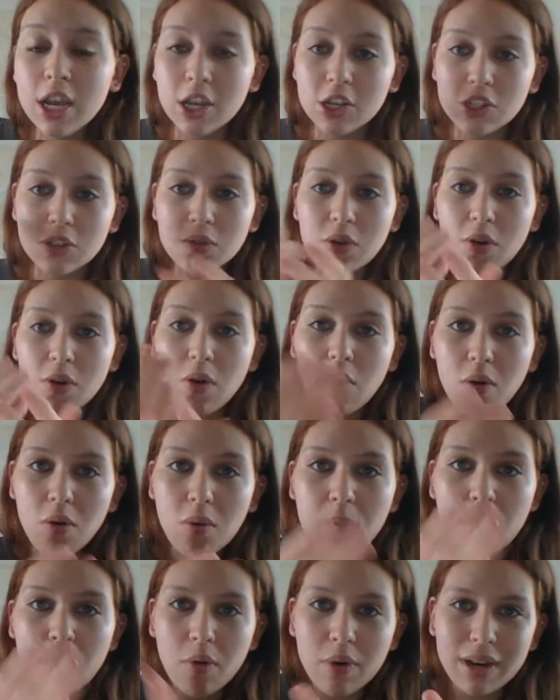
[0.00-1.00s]
So the
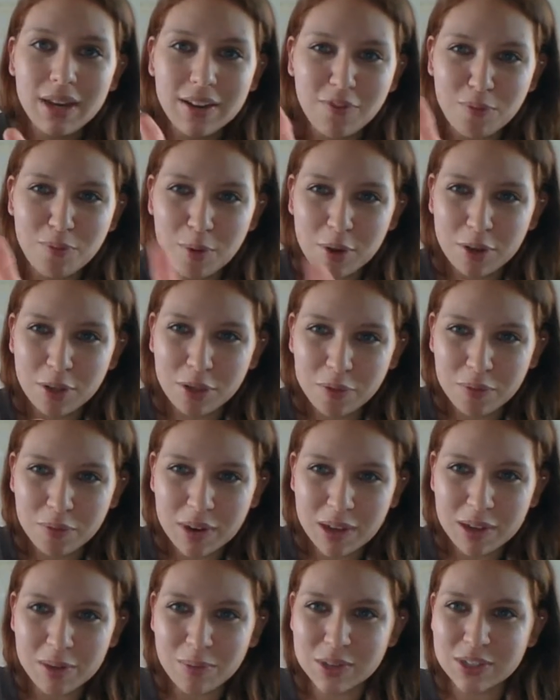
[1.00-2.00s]
whole point of Book
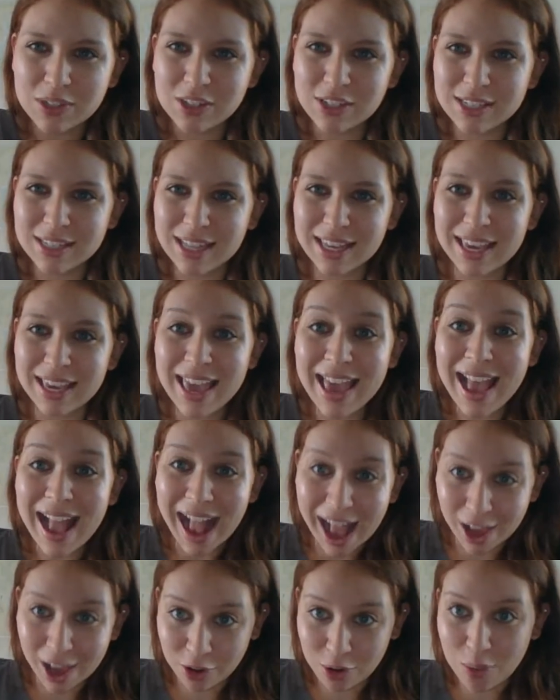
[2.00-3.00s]
3 was just like,
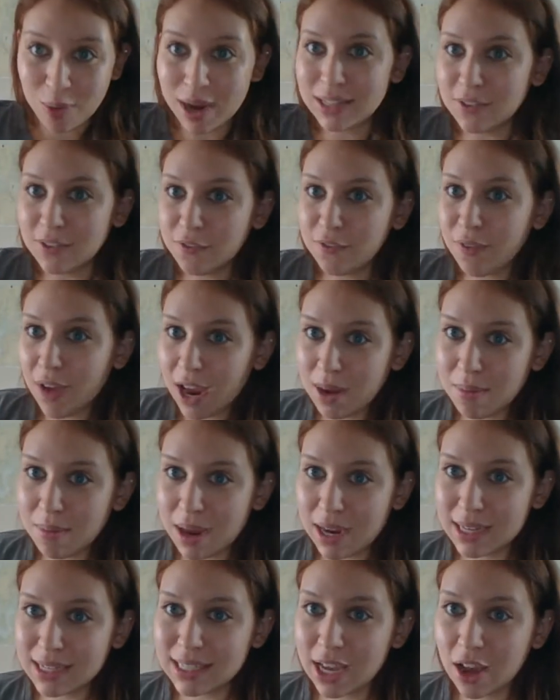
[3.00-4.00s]
how do I define
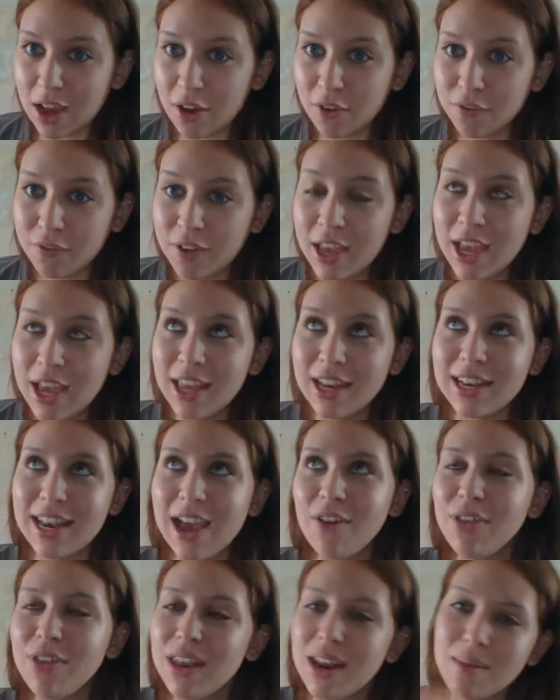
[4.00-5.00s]
myself
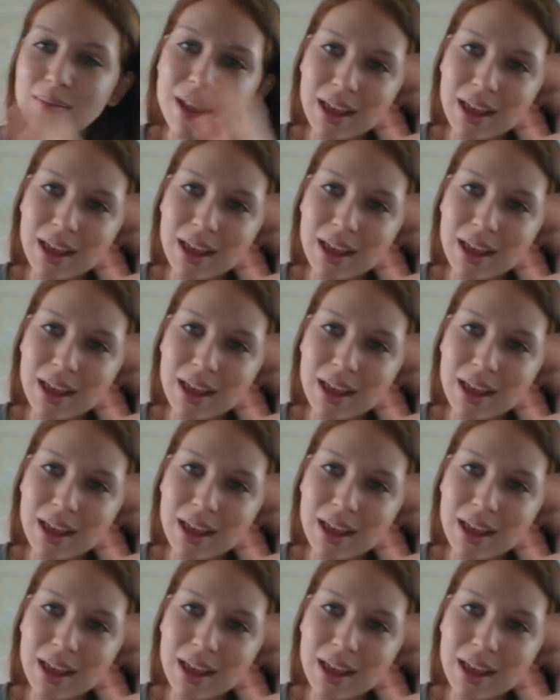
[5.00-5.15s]
now that